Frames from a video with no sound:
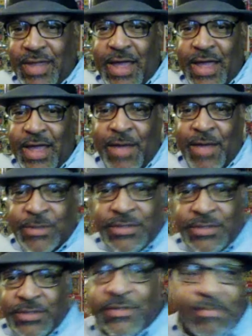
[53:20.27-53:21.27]
that one,
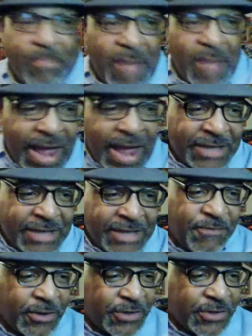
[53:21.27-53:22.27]
my action
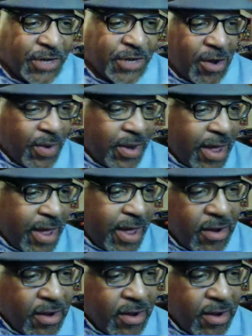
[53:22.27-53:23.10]
figure is going to go in that.